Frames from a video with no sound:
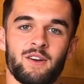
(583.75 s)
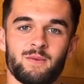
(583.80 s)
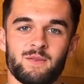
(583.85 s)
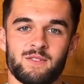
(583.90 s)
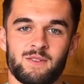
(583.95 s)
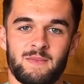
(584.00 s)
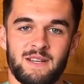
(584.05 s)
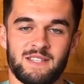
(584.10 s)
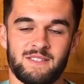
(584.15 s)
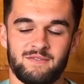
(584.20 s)
It was
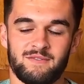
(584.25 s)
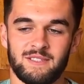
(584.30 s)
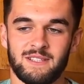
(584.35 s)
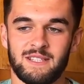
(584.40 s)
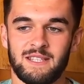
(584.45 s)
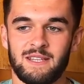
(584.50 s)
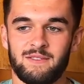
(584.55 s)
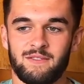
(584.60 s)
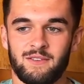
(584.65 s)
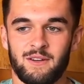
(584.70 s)
a massive
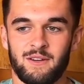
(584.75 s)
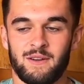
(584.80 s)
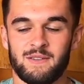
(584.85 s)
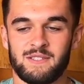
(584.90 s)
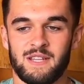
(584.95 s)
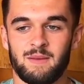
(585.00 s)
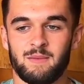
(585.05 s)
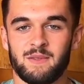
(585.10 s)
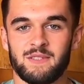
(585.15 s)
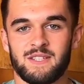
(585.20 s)
relief, you know. I was
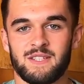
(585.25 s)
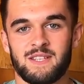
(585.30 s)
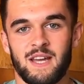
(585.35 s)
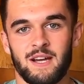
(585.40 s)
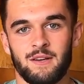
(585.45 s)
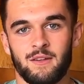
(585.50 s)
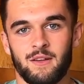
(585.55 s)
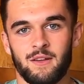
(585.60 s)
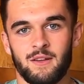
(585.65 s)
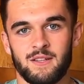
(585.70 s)
able to
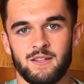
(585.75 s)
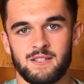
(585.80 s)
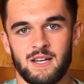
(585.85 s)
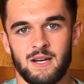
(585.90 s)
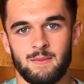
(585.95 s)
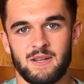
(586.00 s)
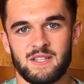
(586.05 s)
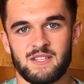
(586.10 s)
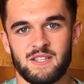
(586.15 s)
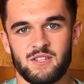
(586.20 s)
tell her, tell
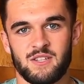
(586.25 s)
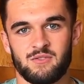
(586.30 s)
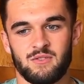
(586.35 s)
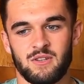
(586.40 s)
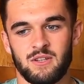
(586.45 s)
my sister,